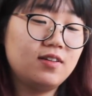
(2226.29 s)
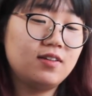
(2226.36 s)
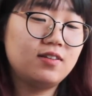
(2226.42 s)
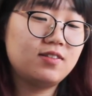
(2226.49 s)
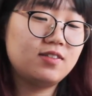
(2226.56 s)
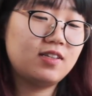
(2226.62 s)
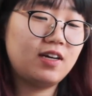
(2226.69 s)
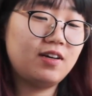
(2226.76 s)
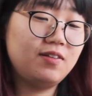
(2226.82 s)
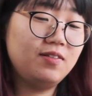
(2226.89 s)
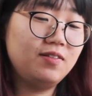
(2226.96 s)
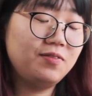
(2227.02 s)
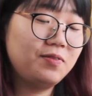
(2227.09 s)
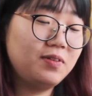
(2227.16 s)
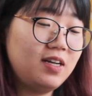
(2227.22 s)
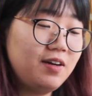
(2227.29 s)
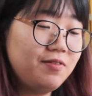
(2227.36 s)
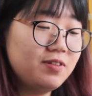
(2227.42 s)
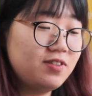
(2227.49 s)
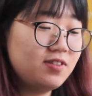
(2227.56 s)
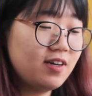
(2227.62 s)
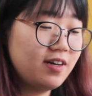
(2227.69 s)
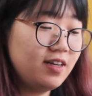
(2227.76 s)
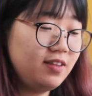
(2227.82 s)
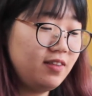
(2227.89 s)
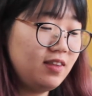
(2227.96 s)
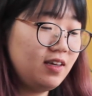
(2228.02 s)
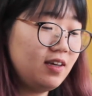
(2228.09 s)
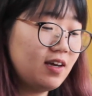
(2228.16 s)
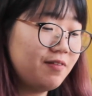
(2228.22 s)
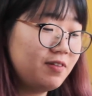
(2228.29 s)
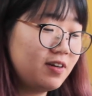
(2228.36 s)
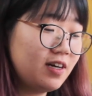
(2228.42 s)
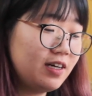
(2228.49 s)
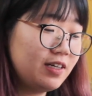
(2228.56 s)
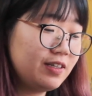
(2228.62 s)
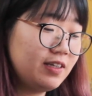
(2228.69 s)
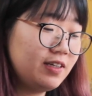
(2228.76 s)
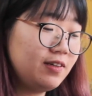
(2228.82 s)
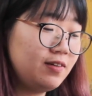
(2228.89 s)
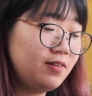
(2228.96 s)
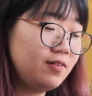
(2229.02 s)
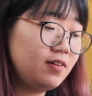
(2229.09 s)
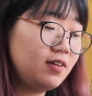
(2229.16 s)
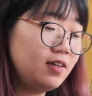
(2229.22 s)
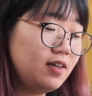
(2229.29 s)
So when I was dyeing the avocado